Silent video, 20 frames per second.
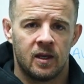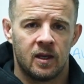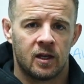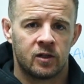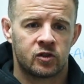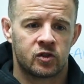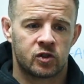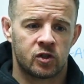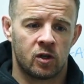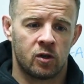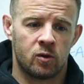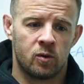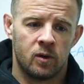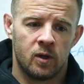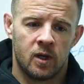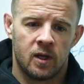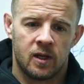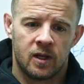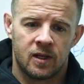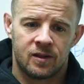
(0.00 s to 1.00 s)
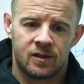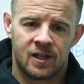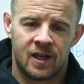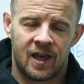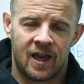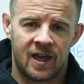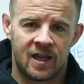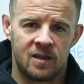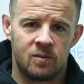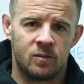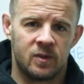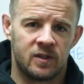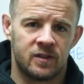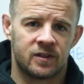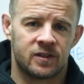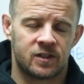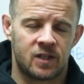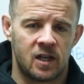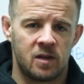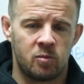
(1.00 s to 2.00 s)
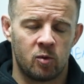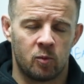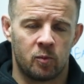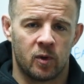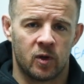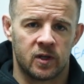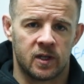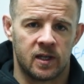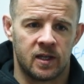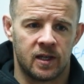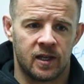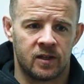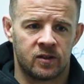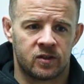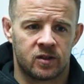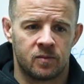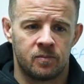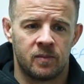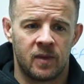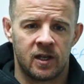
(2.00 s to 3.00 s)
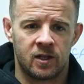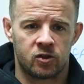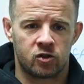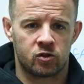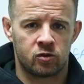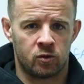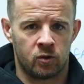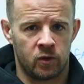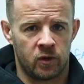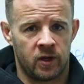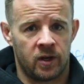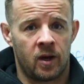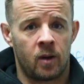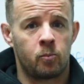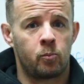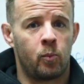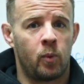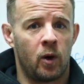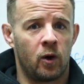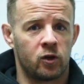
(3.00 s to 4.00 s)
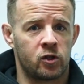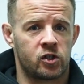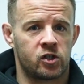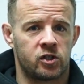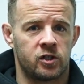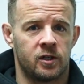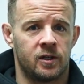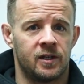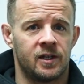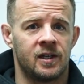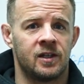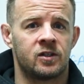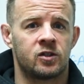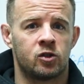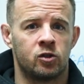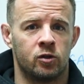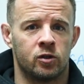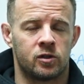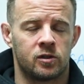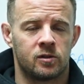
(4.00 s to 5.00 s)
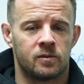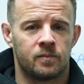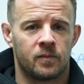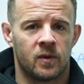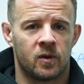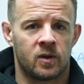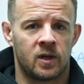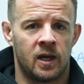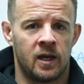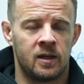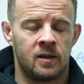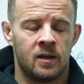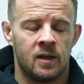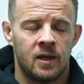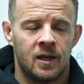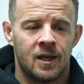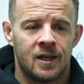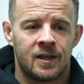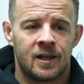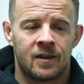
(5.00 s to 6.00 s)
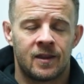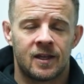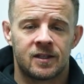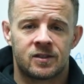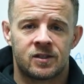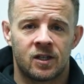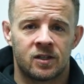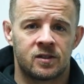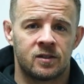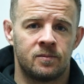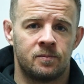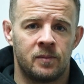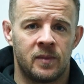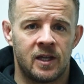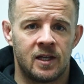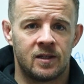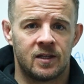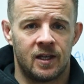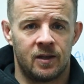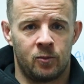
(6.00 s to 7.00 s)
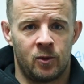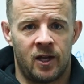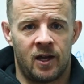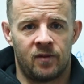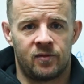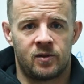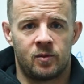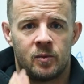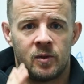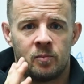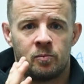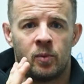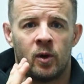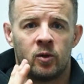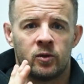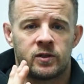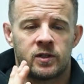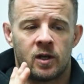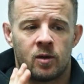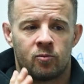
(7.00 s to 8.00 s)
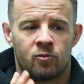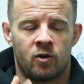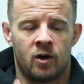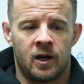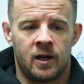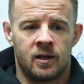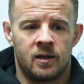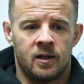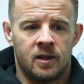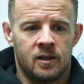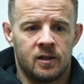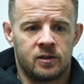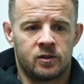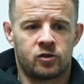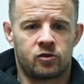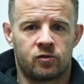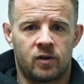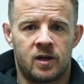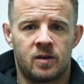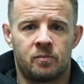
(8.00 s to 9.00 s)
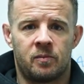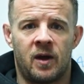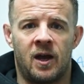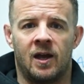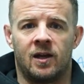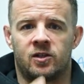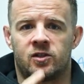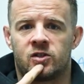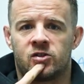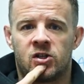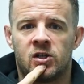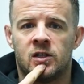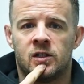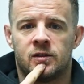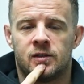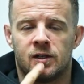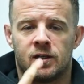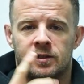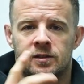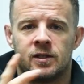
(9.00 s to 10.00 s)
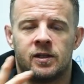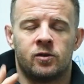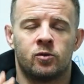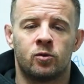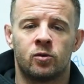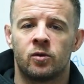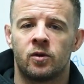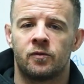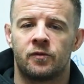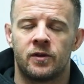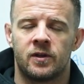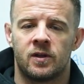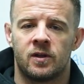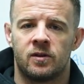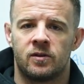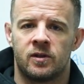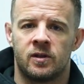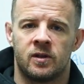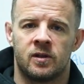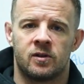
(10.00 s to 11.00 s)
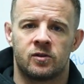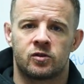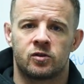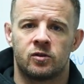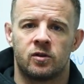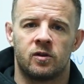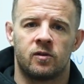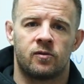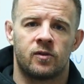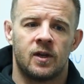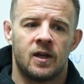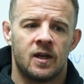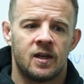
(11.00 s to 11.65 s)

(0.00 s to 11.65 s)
And so the aim in the stable body is to make sure that our posture is good, okay? Now that doesn't mean that we have to be bolt upright, straight back, chin tucked in, all of the sort of